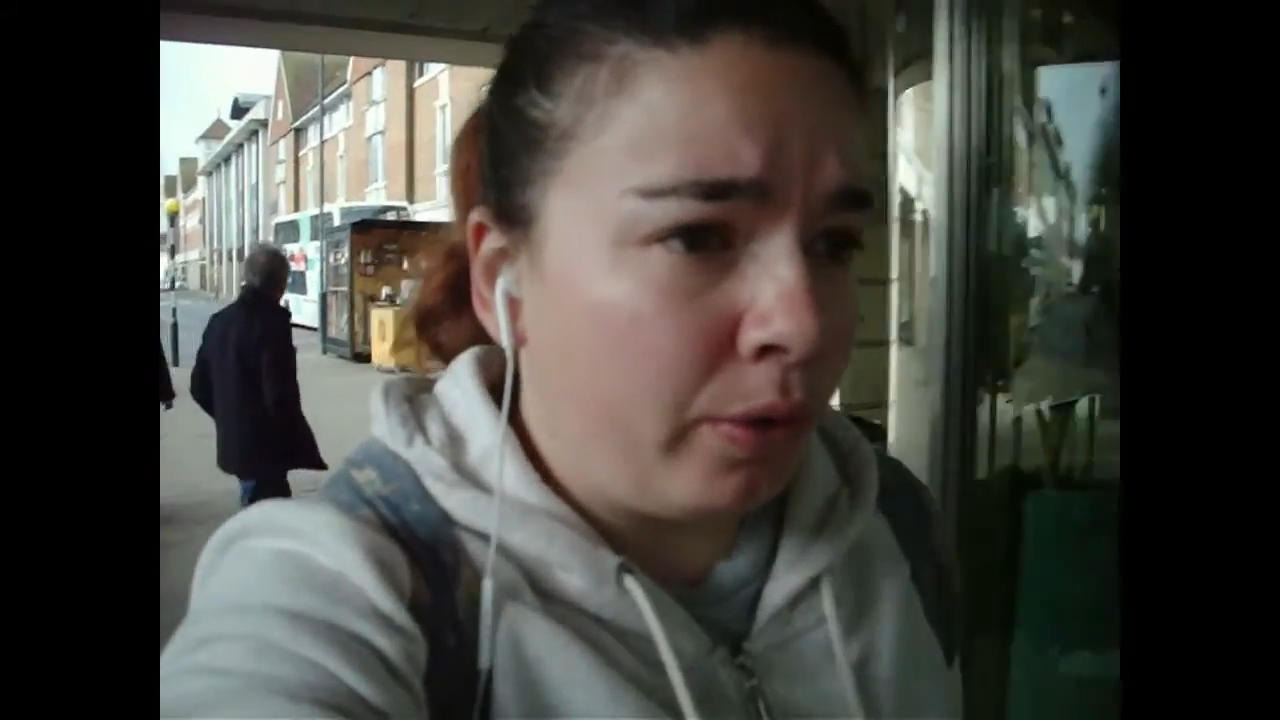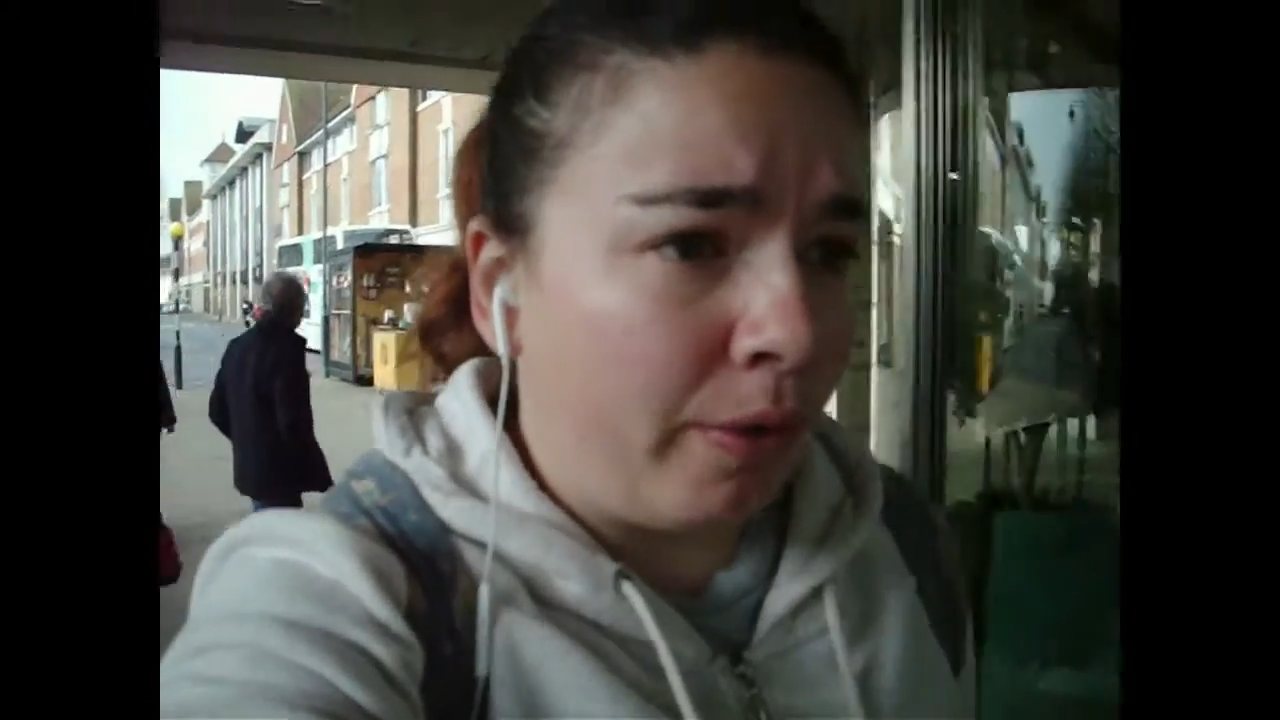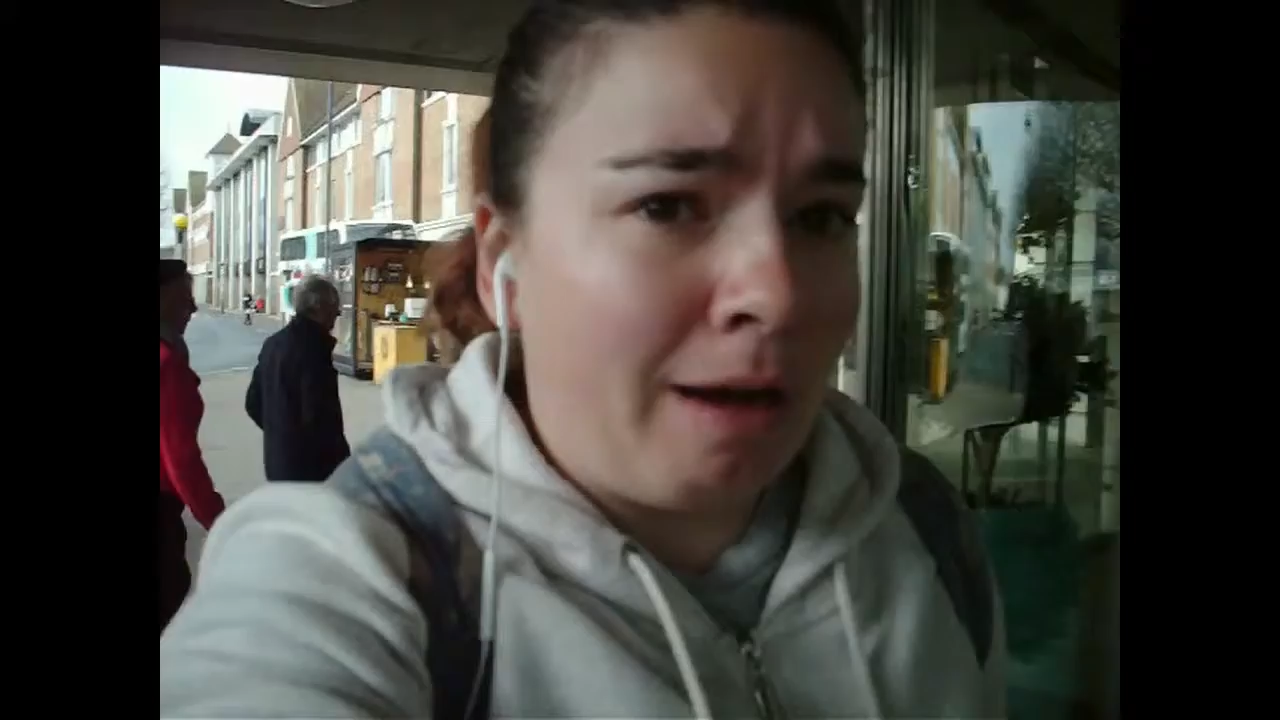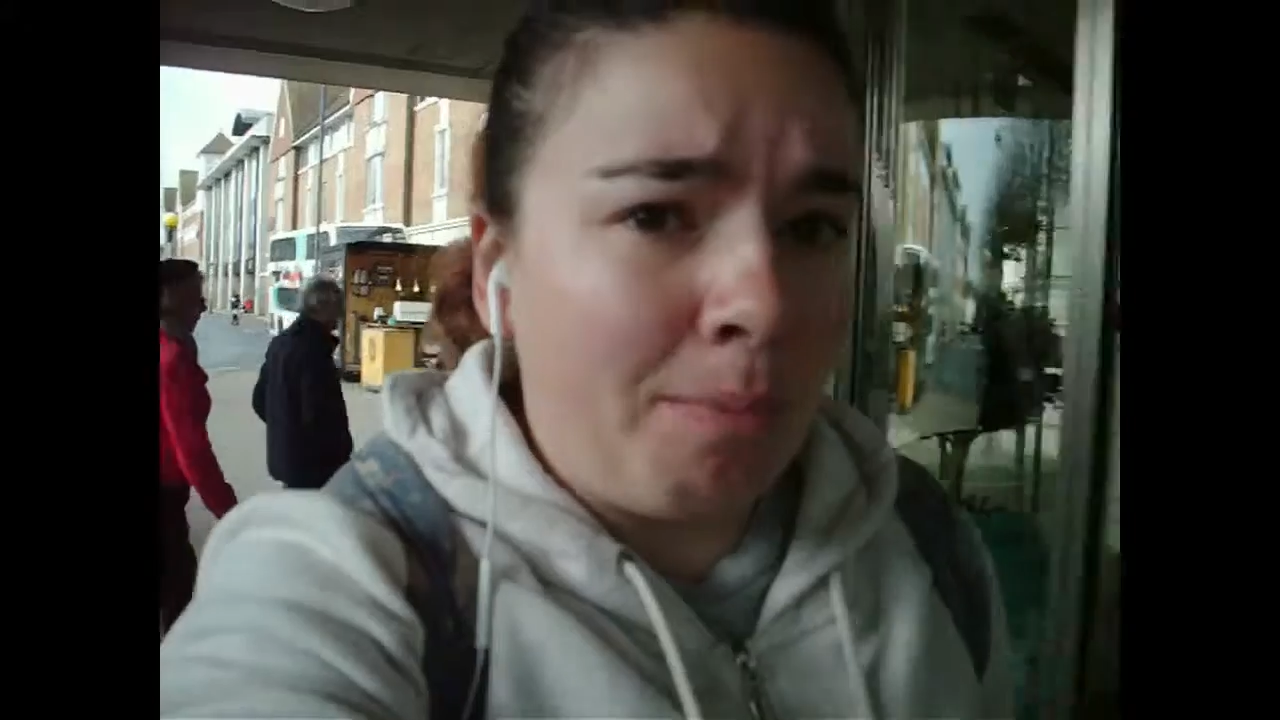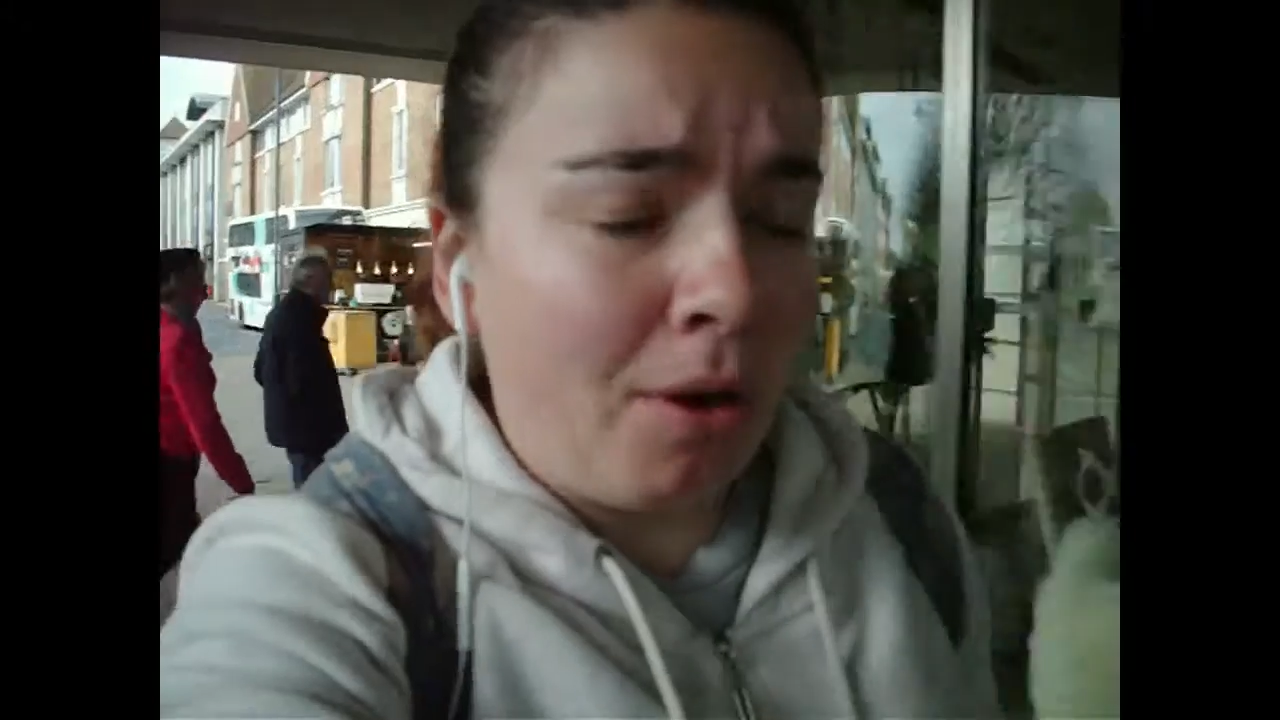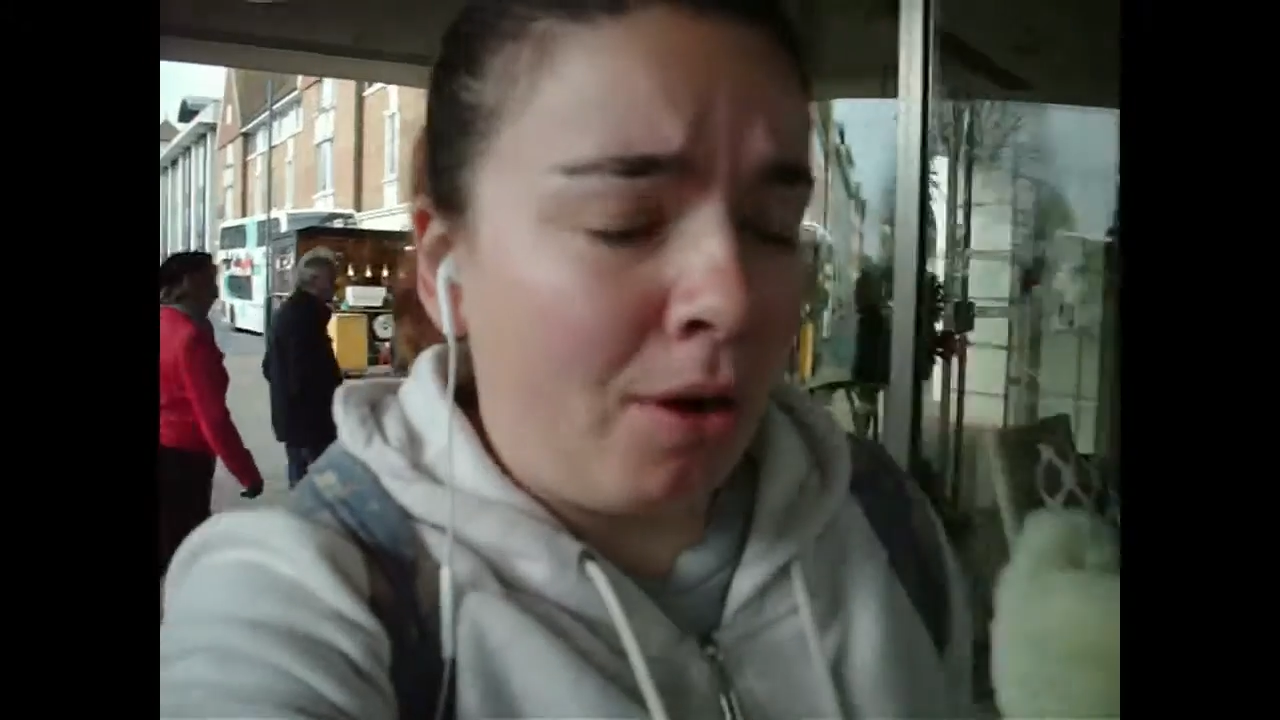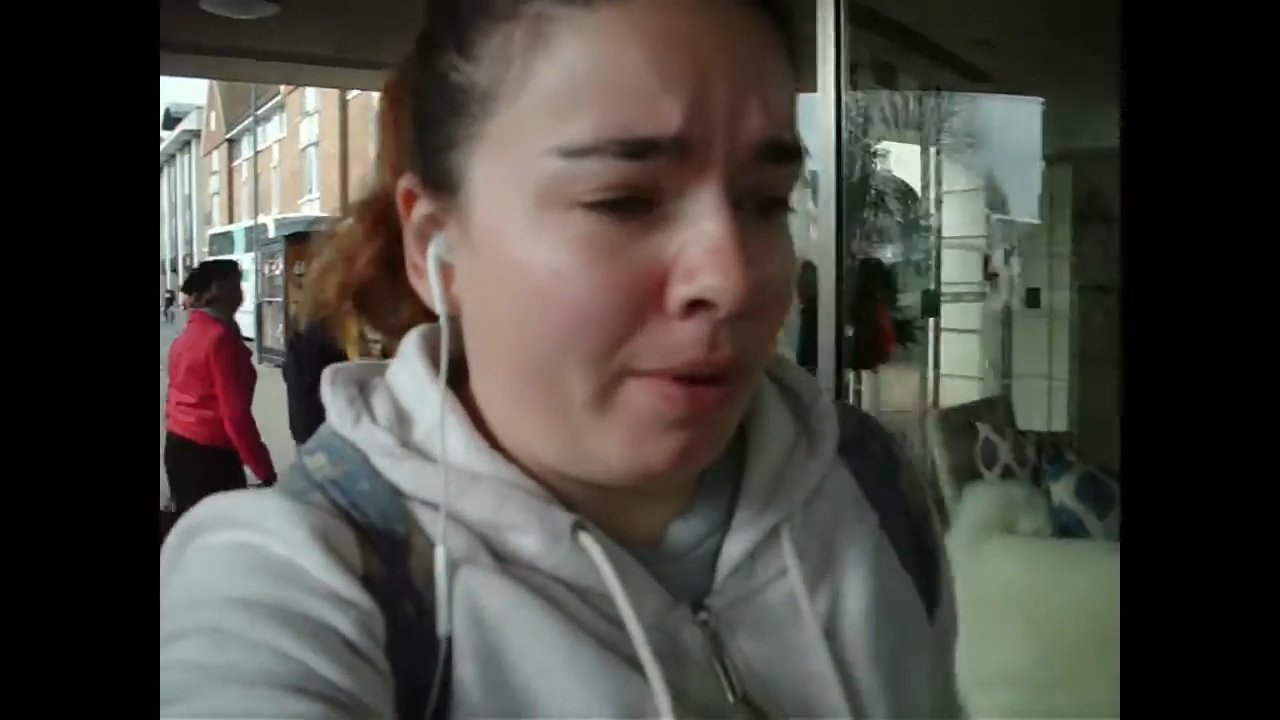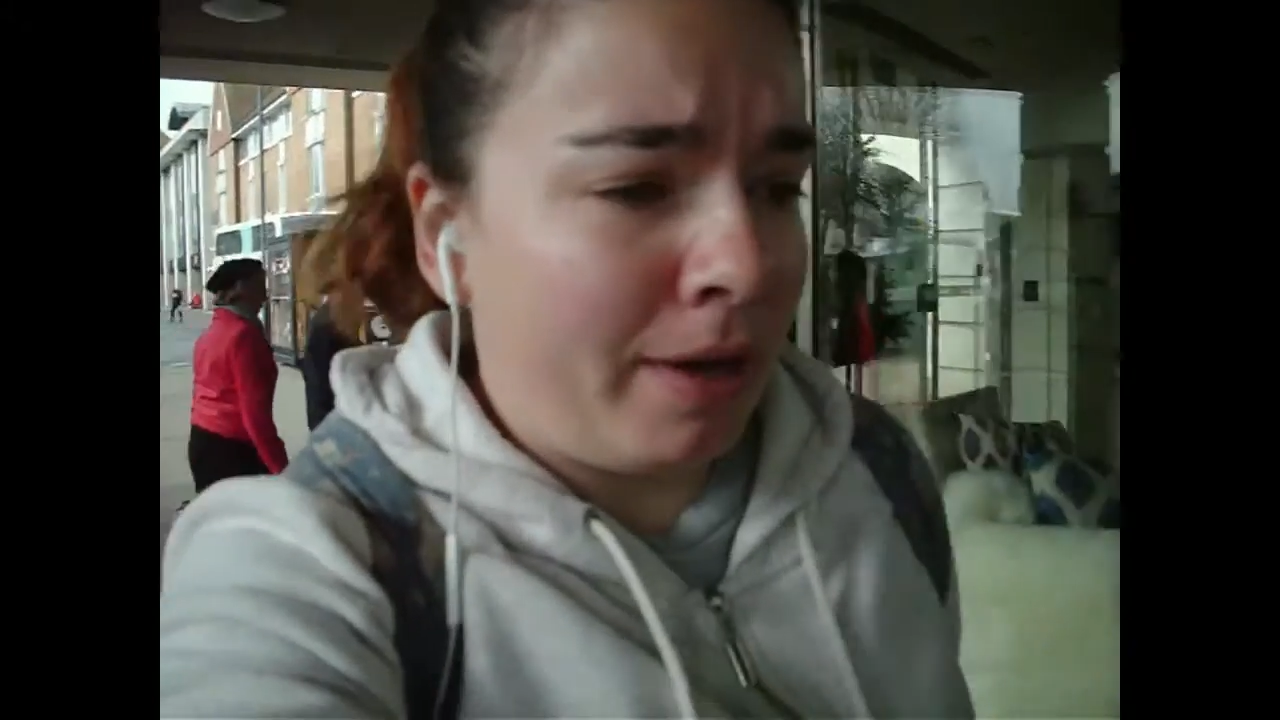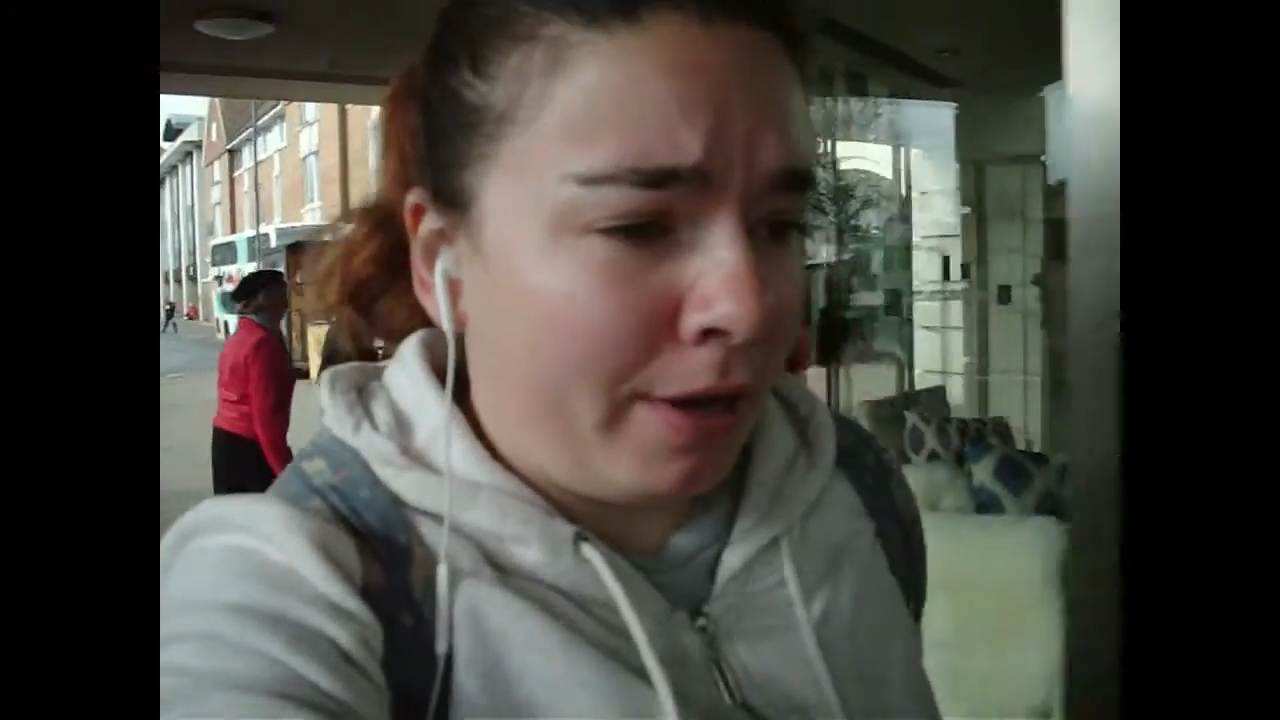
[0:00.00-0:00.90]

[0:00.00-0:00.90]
So I'm probably